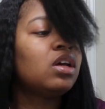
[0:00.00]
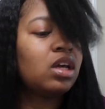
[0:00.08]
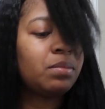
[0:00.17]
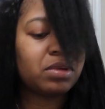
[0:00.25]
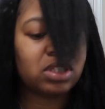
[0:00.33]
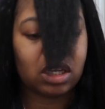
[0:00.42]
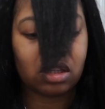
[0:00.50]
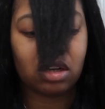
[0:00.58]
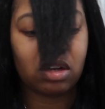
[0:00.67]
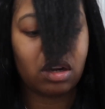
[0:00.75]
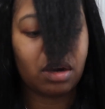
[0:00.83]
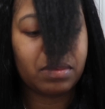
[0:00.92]
heat protectant
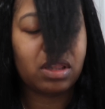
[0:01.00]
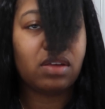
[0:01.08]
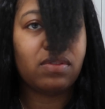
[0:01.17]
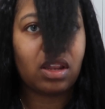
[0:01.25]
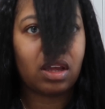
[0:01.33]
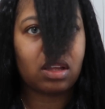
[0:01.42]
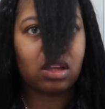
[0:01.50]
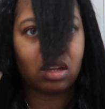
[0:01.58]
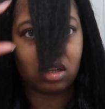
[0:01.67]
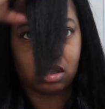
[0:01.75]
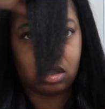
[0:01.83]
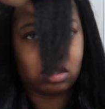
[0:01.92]
on there. I'm gonna leave it like it
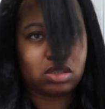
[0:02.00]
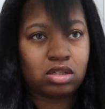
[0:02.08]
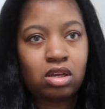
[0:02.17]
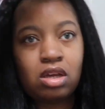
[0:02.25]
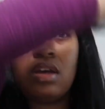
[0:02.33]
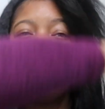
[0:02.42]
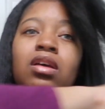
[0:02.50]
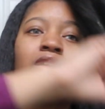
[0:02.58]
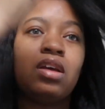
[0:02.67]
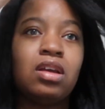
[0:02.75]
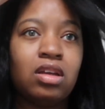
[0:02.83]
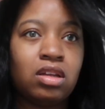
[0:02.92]
is.
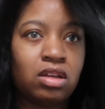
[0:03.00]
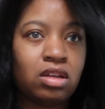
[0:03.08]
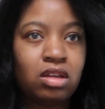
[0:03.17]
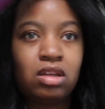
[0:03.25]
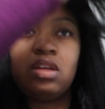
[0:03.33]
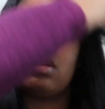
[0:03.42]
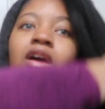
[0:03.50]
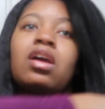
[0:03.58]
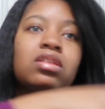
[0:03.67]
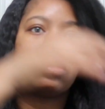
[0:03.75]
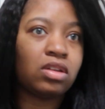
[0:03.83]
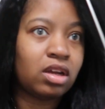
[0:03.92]
Okay,
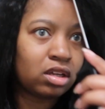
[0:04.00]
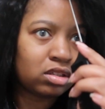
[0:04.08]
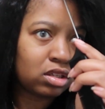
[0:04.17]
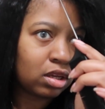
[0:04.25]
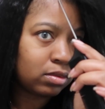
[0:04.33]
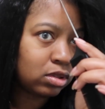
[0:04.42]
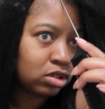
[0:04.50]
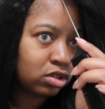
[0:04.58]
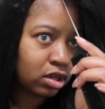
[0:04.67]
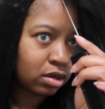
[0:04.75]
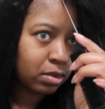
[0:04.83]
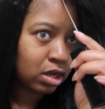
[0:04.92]
so now it's time to
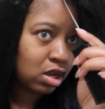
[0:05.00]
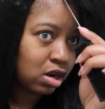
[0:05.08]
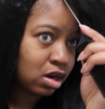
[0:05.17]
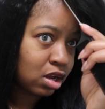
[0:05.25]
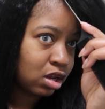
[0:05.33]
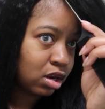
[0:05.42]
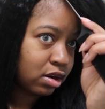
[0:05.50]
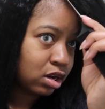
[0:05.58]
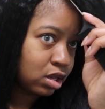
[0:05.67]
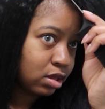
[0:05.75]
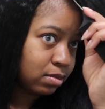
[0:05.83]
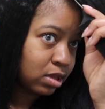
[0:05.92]
straighten my hair. Gotta
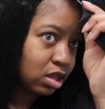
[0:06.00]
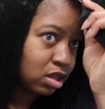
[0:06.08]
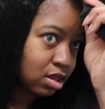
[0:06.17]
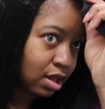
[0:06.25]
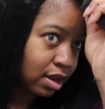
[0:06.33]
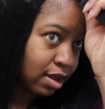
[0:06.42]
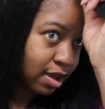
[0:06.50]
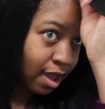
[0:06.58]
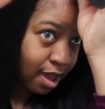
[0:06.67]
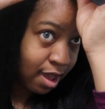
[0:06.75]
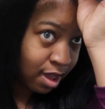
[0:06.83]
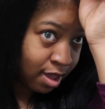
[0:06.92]
hurry up. The kids got a
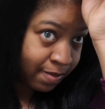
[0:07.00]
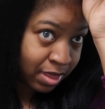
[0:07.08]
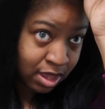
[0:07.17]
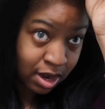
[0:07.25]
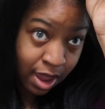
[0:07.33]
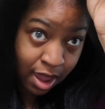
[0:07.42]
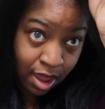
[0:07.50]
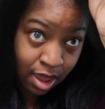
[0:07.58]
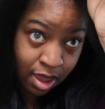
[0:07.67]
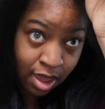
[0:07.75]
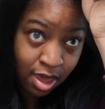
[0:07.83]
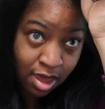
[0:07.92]
game
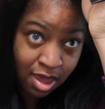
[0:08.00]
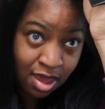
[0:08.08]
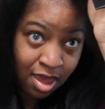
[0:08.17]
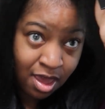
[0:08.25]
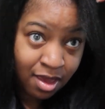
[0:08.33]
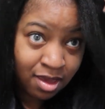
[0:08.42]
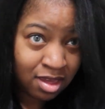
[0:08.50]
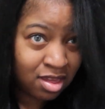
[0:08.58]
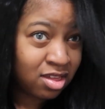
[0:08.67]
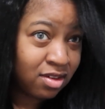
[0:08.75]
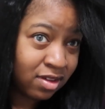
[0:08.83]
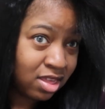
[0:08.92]
today.
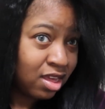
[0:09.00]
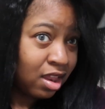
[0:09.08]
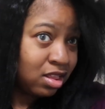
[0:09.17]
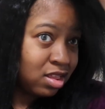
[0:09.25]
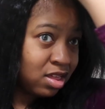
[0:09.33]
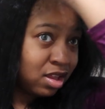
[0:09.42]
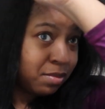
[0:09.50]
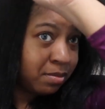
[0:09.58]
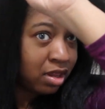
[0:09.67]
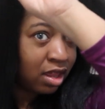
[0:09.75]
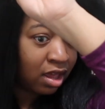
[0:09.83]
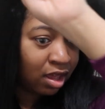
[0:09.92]
So excited to see them
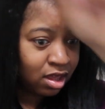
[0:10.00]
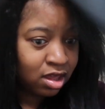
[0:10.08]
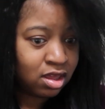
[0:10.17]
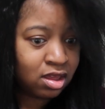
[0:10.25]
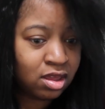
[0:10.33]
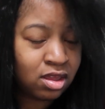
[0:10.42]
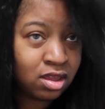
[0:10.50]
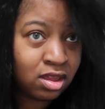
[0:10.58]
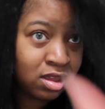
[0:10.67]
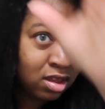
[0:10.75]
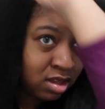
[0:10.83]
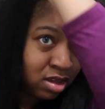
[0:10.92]
play.
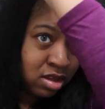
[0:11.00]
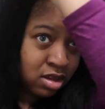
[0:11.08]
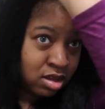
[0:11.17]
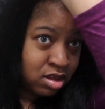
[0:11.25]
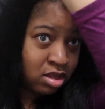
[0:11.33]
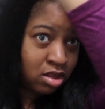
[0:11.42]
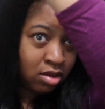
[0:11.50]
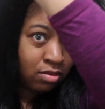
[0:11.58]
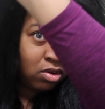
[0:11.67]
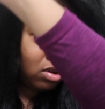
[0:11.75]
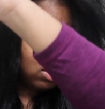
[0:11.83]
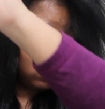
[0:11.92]
So I'm
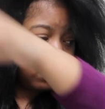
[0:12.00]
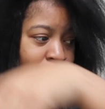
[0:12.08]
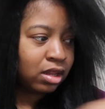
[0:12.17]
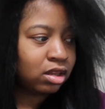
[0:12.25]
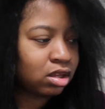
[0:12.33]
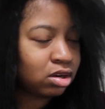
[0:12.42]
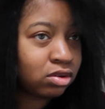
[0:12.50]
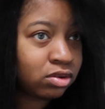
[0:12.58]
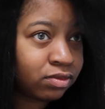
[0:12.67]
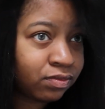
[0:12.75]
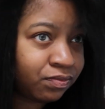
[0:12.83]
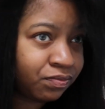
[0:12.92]
doing little by
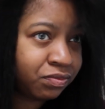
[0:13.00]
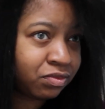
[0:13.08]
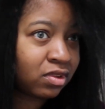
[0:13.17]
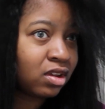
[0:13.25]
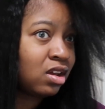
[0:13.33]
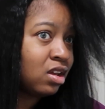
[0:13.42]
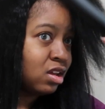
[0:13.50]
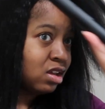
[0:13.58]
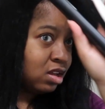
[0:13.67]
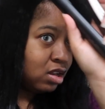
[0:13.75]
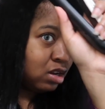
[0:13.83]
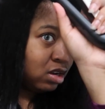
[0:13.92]
little.
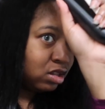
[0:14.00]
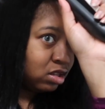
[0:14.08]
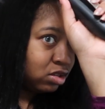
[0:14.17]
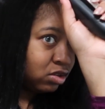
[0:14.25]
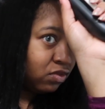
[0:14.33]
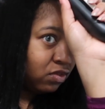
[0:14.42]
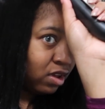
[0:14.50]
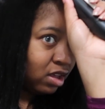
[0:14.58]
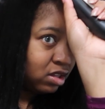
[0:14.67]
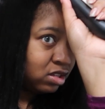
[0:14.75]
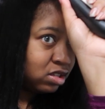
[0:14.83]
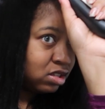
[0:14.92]
Nothing too
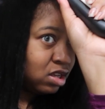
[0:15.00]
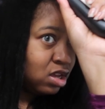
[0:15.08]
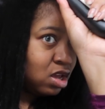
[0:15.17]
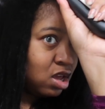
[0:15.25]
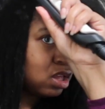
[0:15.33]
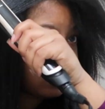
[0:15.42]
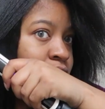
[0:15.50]
fancy.